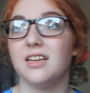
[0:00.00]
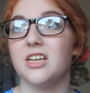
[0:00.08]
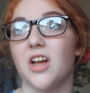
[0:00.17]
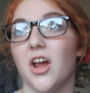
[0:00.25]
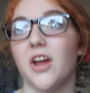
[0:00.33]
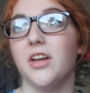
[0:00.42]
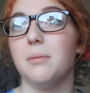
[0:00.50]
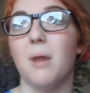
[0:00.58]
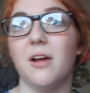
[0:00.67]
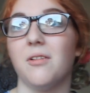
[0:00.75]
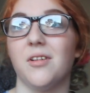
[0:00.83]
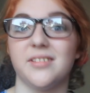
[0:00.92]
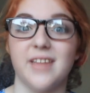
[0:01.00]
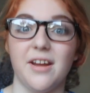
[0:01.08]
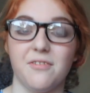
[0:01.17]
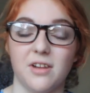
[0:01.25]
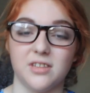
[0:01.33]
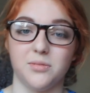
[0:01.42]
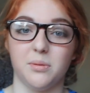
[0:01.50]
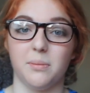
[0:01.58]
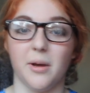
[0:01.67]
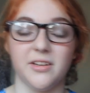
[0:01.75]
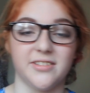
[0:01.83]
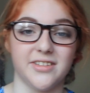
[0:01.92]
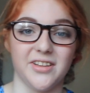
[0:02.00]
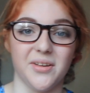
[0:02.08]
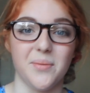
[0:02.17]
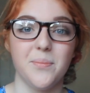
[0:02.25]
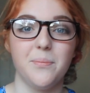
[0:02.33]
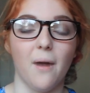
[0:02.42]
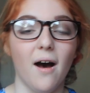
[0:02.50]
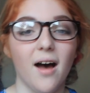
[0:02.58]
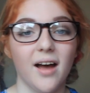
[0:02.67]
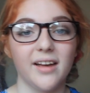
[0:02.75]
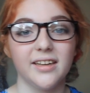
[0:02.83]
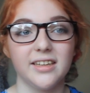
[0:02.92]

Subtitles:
You know, you might not stay friends with most of them, but